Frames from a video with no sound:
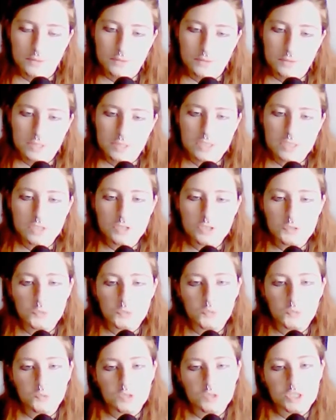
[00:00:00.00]
This is
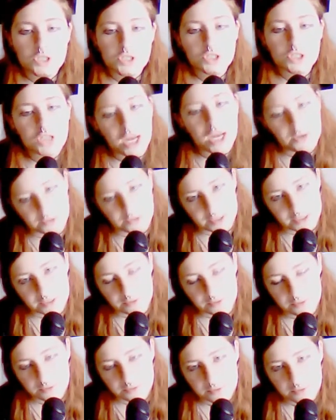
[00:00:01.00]
the sharing
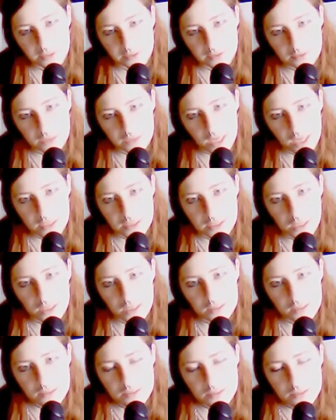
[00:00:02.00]
that Teddy
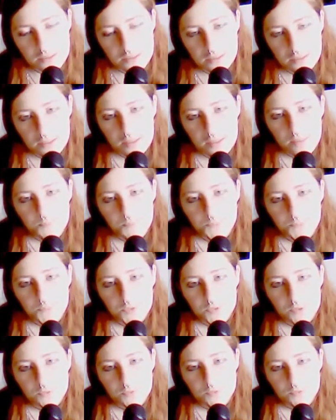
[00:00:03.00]
does.
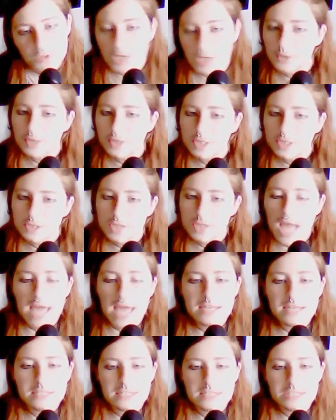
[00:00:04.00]
Sharing
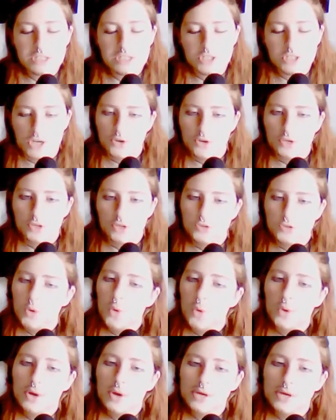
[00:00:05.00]
candy, sharing
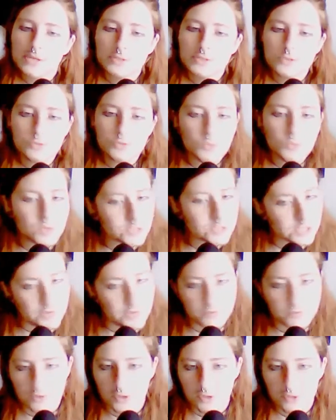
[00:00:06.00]
toys,
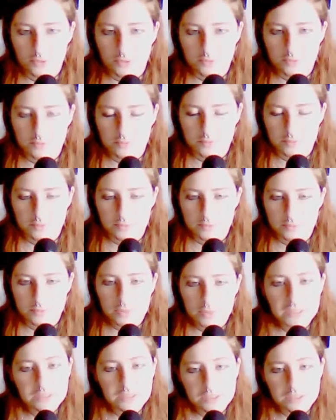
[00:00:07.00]
whatever.
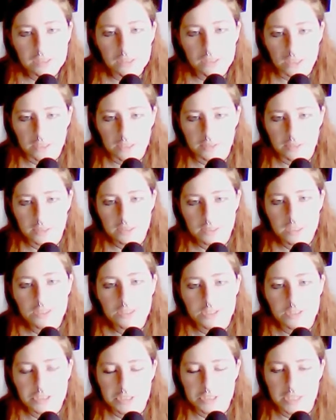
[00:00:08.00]
This is the lair that
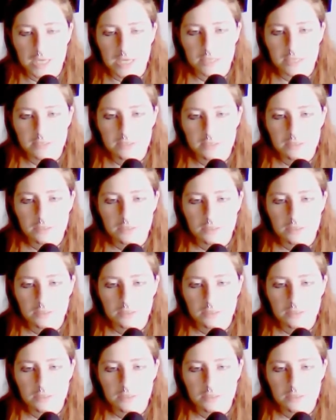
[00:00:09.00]
teaches that.